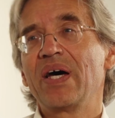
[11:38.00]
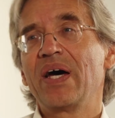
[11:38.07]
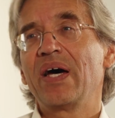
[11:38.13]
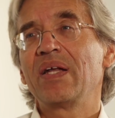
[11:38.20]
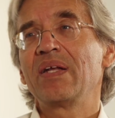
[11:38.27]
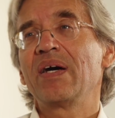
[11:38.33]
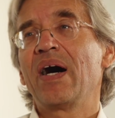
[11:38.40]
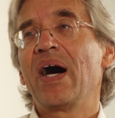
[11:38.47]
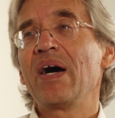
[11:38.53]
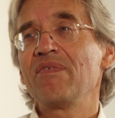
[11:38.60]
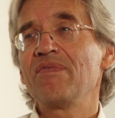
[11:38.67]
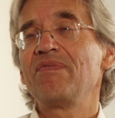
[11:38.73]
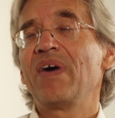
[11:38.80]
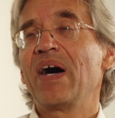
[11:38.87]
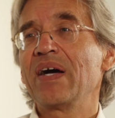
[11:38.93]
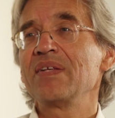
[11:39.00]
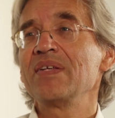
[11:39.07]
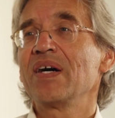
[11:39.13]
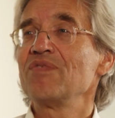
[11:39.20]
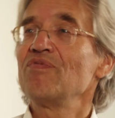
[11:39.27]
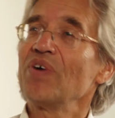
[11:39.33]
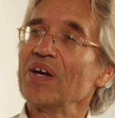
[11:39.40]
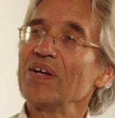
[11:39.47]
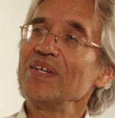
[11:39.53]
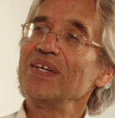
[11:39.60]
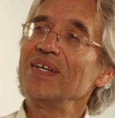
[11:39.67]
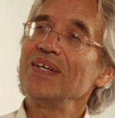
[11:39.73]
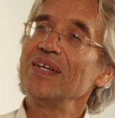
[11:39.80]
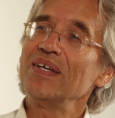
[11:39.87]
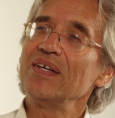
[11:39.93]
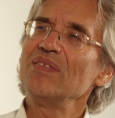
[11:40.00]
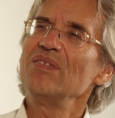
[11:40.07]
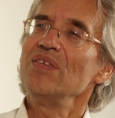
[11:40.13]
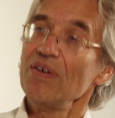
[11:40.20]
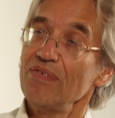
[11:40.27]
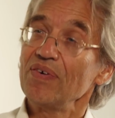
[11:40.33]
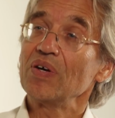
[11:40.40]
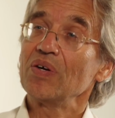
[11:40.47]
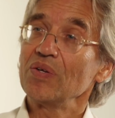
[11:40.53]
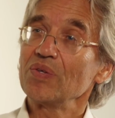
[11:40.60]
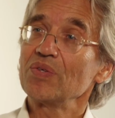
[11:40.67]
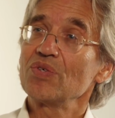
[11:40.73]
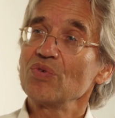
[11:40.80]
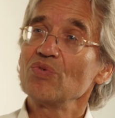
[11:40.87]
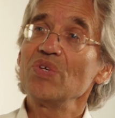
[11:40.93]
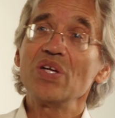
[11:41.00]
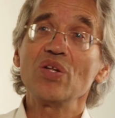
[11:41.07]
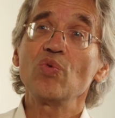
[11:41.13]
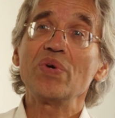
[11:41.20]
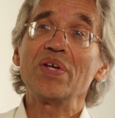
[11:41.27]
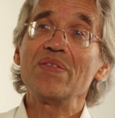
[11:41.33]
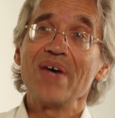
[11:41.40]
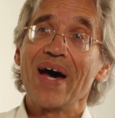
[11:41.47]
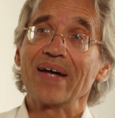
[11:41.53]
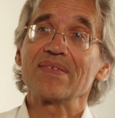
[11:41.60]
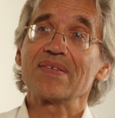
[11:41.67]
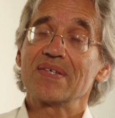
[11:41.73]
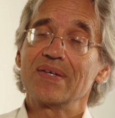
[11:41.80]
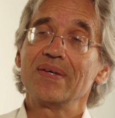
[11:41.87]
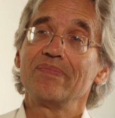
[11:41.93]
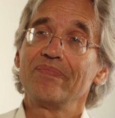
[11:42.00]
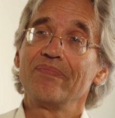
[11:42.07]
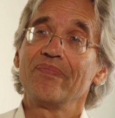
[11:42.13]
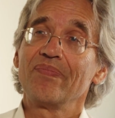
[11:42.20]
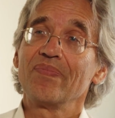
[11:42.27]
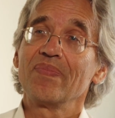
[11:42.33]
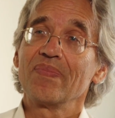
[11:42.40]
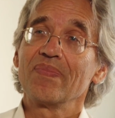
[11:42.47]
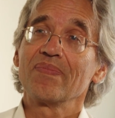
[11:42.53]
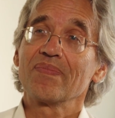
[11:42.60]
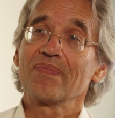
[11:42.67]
And I find that very difficult to deal with that.